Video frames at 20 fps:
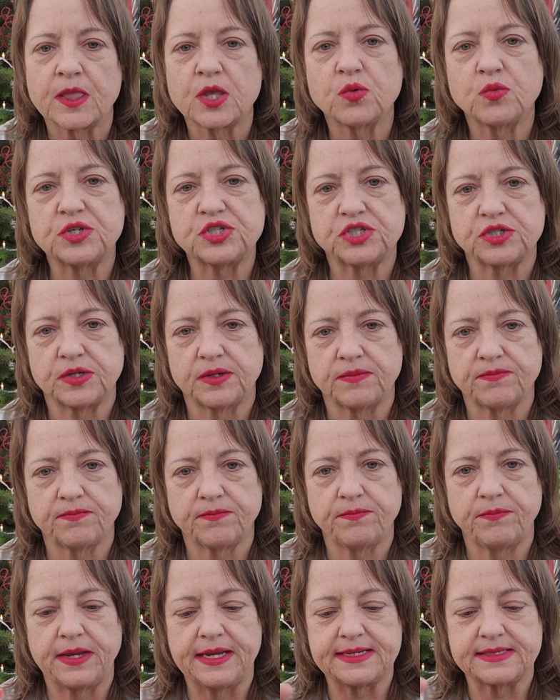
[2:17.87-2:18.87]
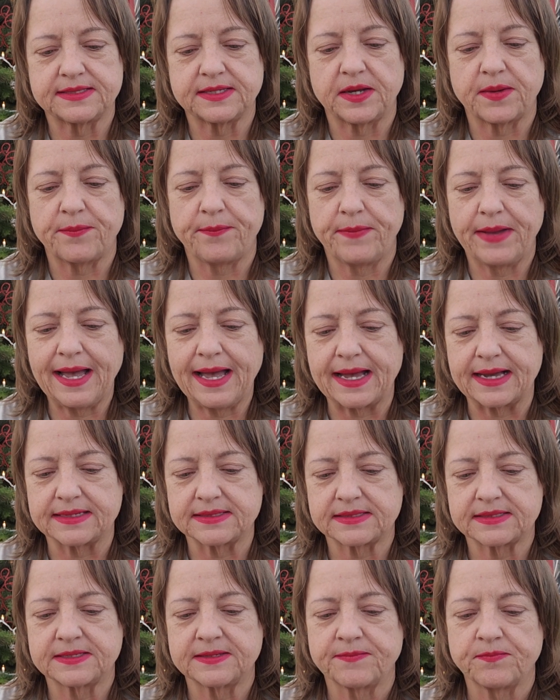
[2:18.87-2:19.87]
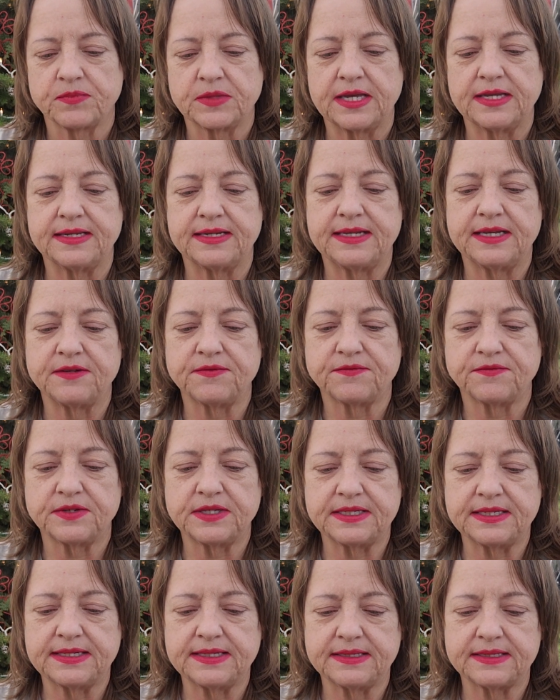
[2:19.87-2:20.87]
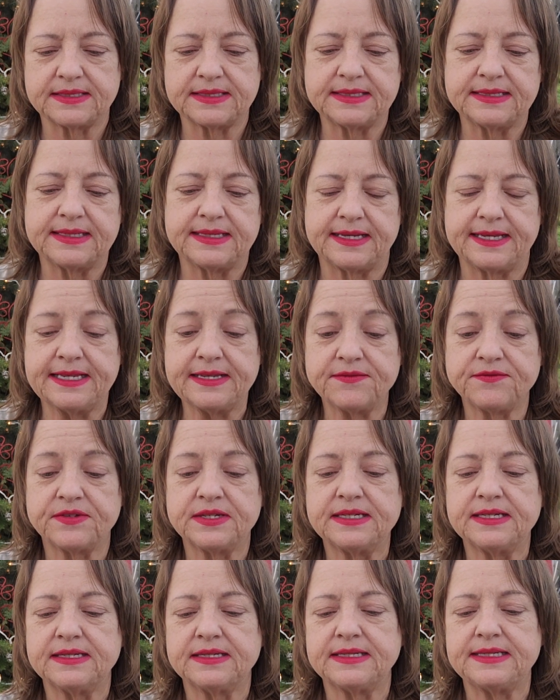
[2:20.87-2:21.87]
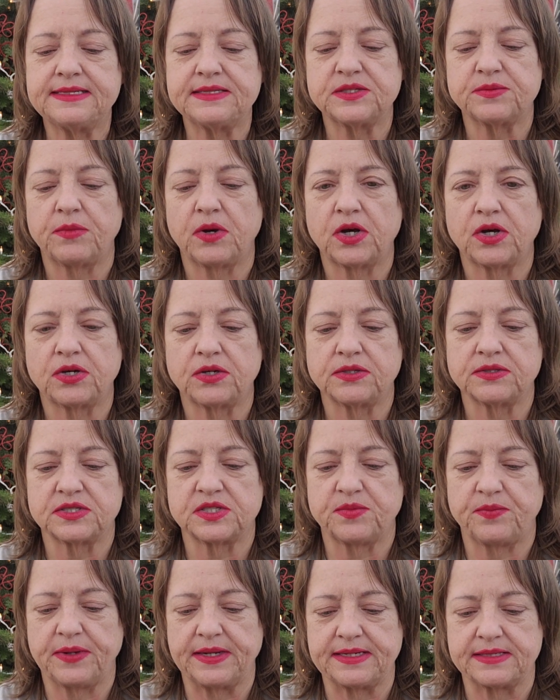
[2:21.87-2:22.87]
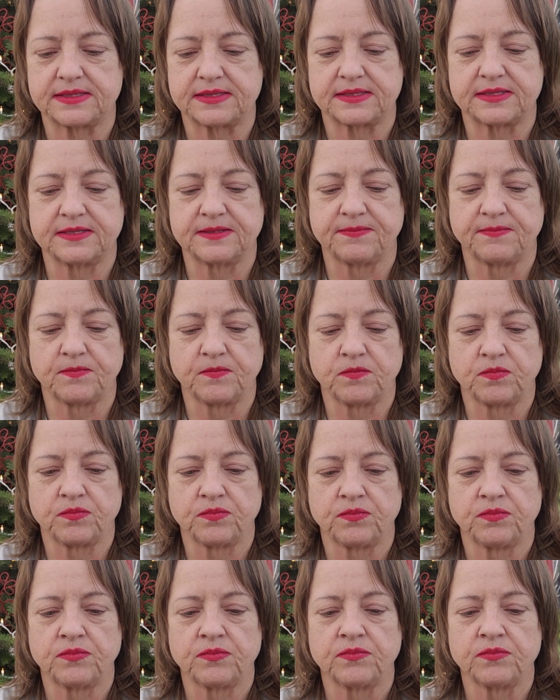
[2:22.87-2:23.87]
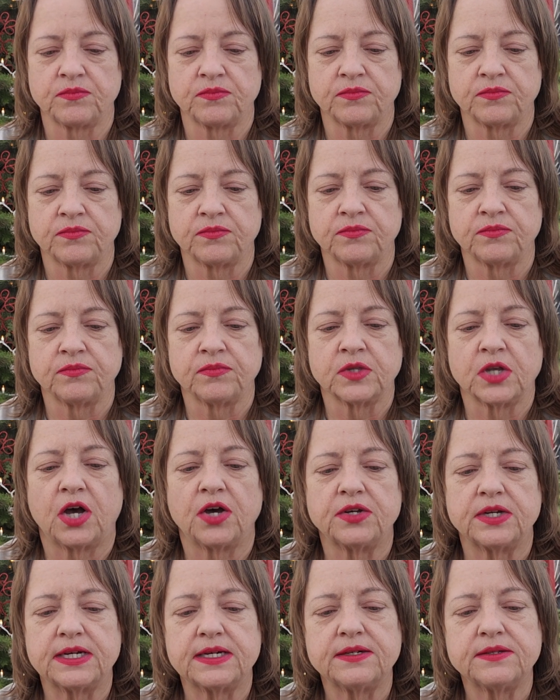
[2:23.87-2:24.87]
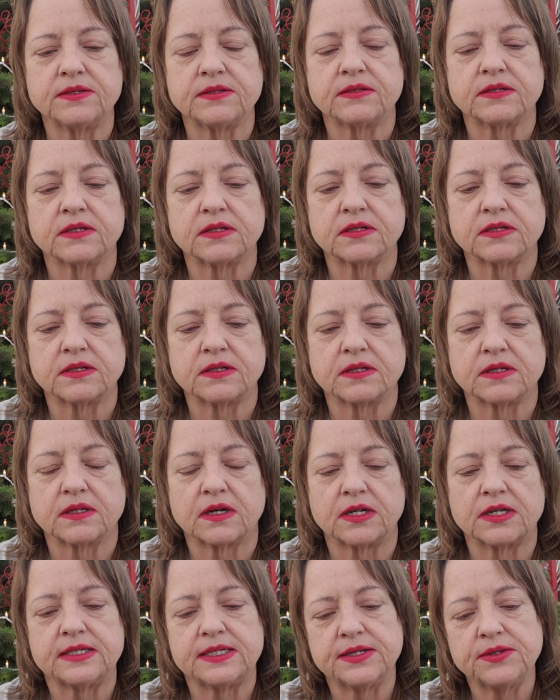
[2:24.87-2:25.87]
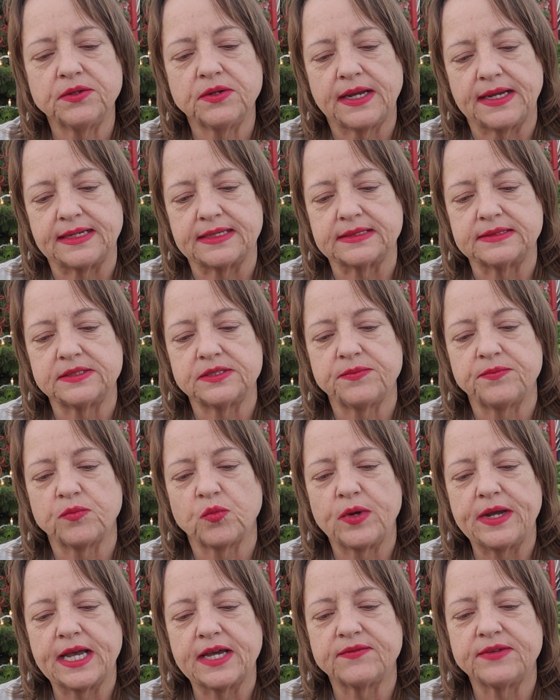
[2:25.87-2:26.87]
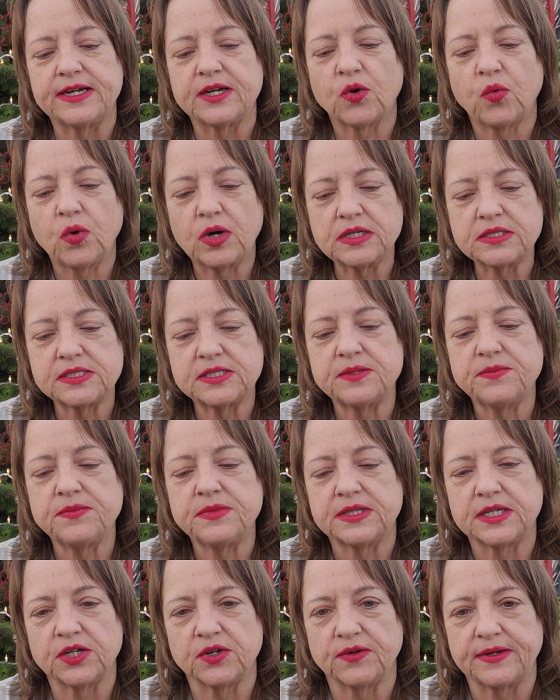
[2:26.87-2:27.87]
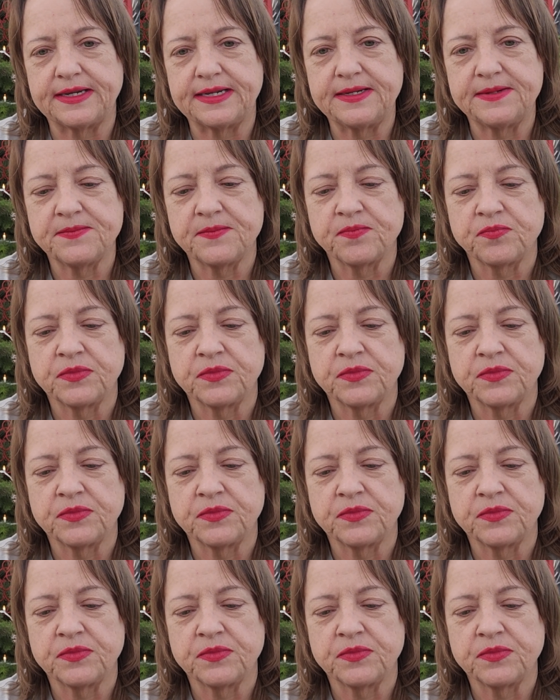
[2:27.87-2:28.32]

which makes up mass in an infinitely small space. On another hand, we have a quantum theory